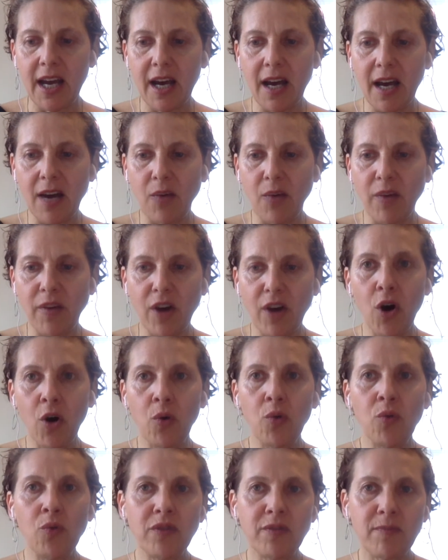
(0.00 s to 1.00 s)
with a
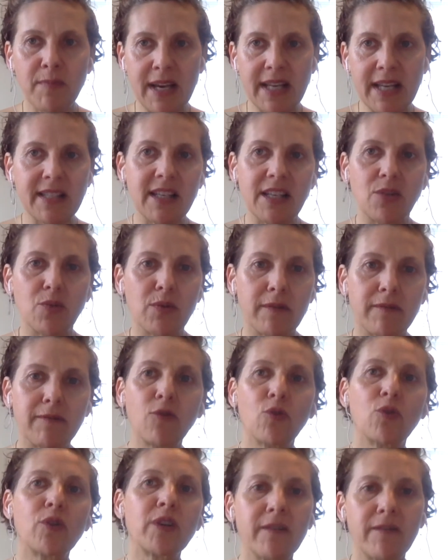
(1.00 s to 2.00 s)
honed message with a
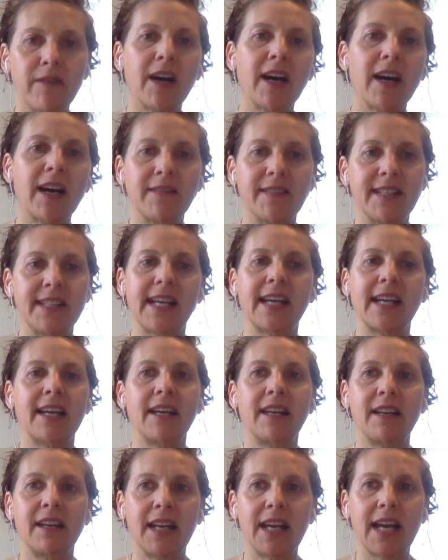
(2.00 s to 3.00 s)
45
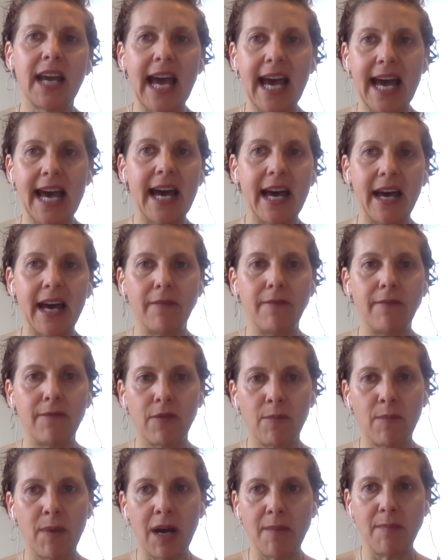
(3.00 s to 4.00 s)
second ad for
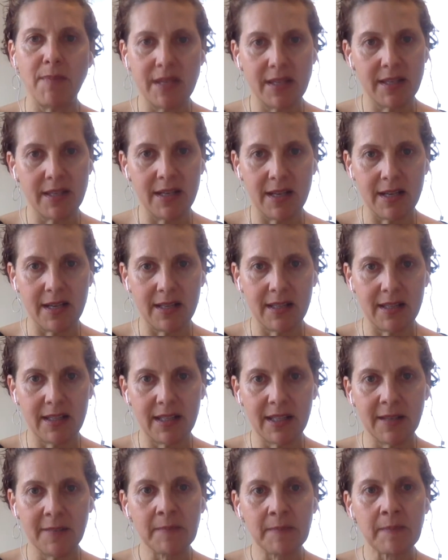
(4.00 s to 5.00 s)
my business
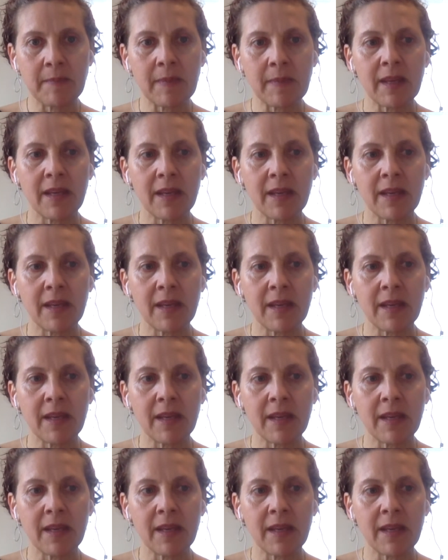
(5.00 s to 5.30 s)
mm-hmm.